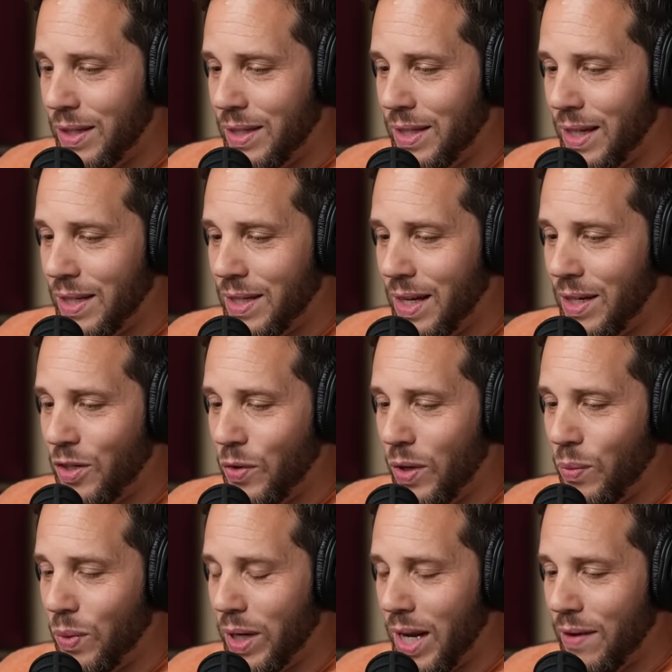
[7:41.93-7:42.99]
She says,
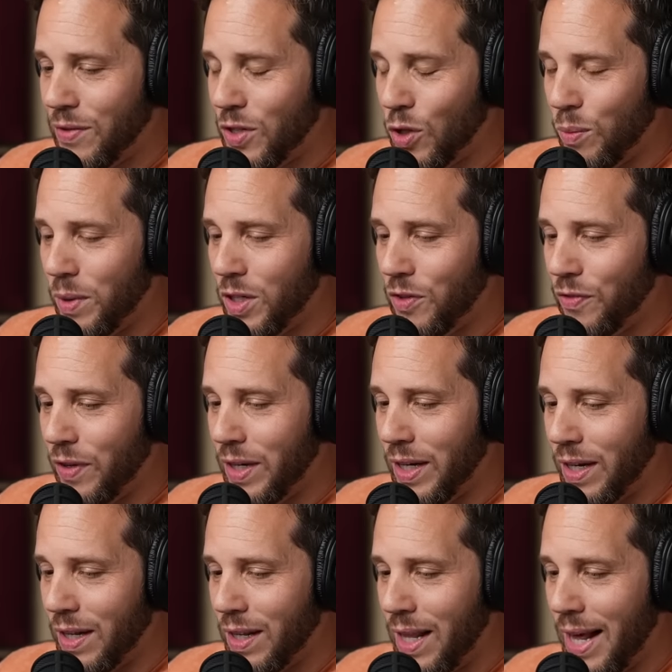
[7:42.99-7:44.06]
Andre, we're going to have so much fun
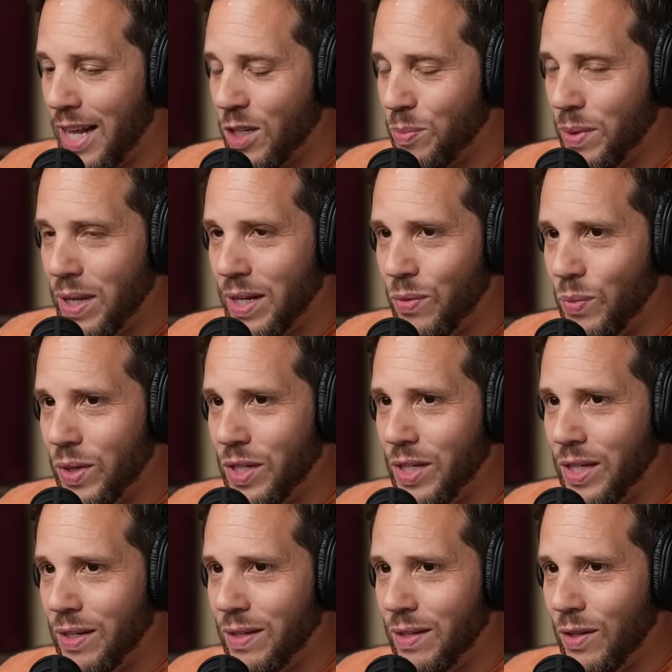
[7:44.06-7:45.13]
in class, but then when
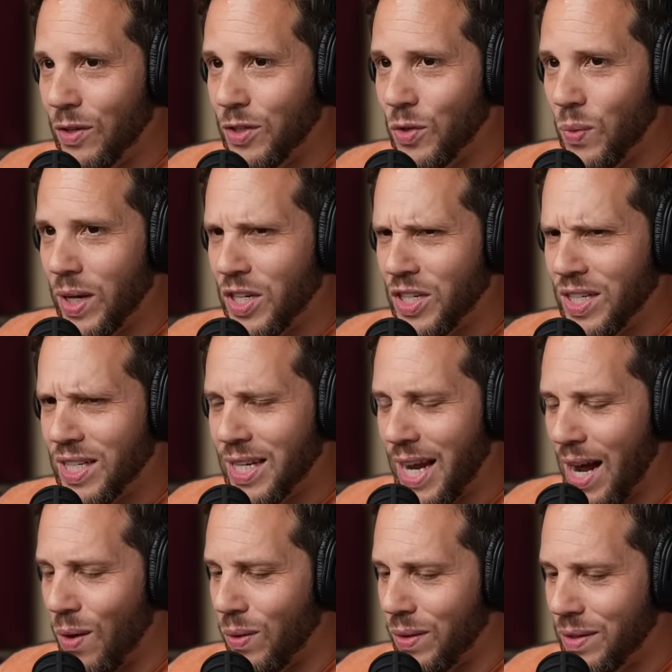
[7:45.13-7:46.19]
she looks away, she
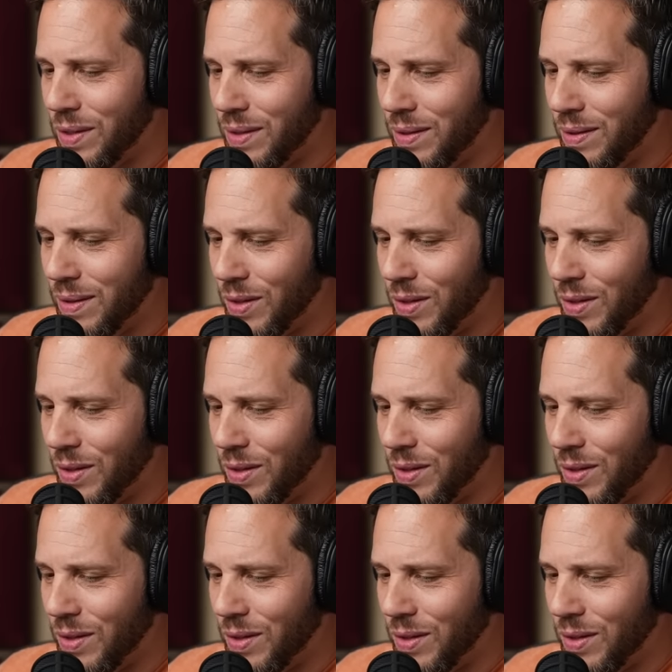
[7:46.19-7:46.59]
scowls.